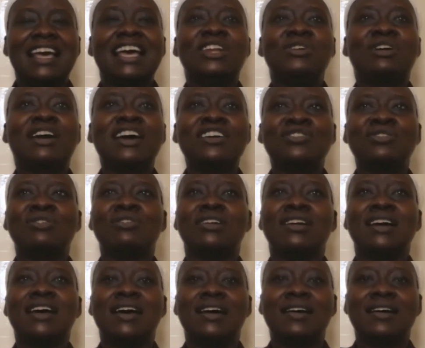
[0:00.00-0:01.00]

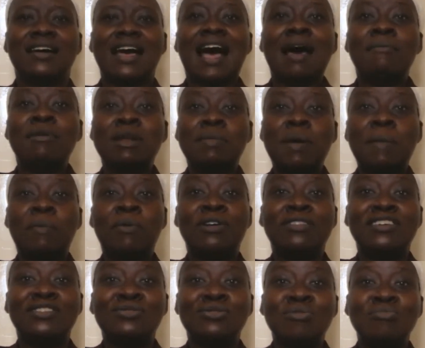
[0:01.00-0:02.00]
Education. How many people
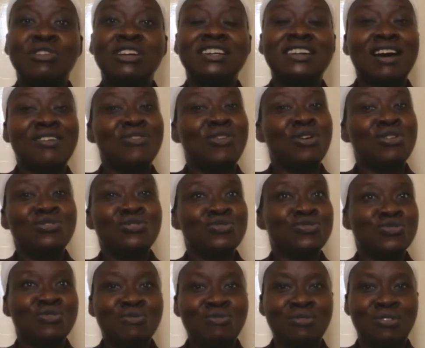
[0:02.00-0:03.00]
in this community have gone to
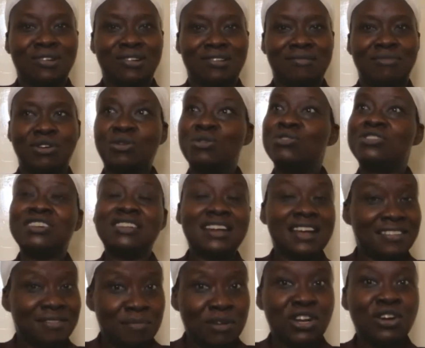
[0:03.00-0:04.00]
school? Because it
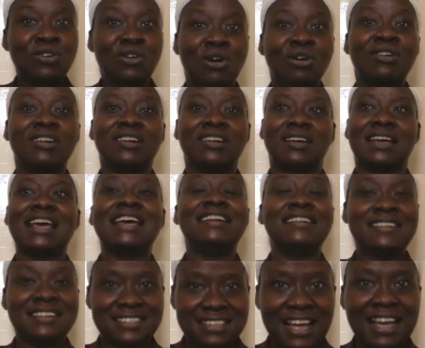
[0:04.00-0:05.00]
has been known
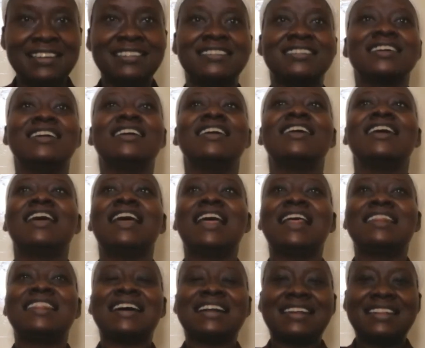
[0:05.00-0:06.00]
and researched
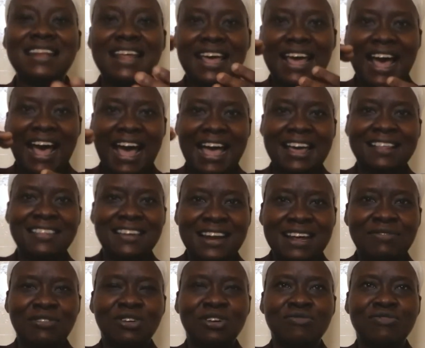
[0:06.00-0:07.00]
that the higher the
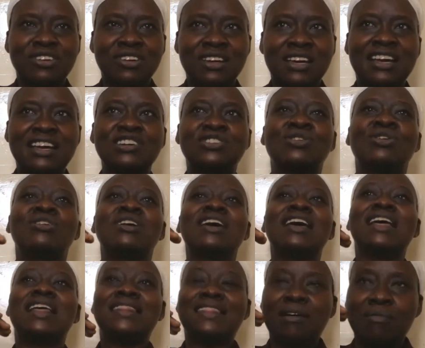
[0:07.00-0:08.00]
level of education,
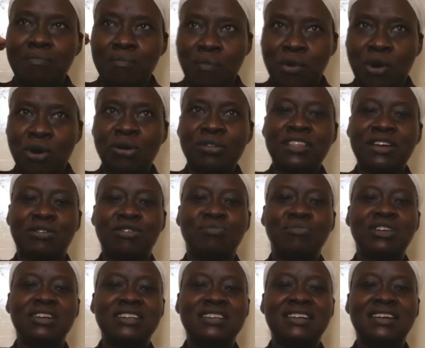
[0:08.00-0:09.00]
the more the
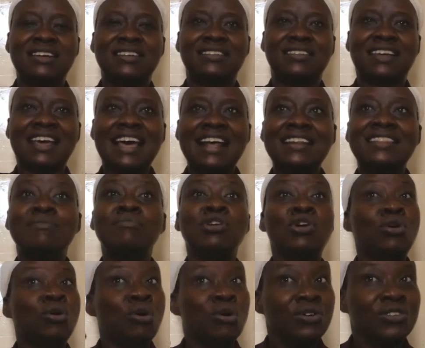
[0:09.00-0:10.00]
community is healthy,
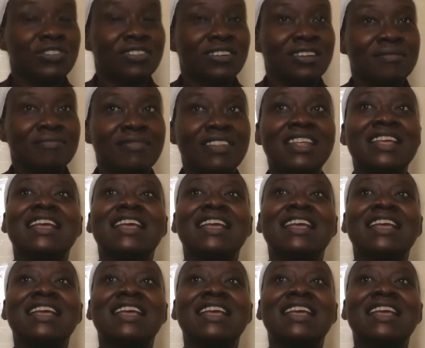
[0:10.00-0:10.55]
because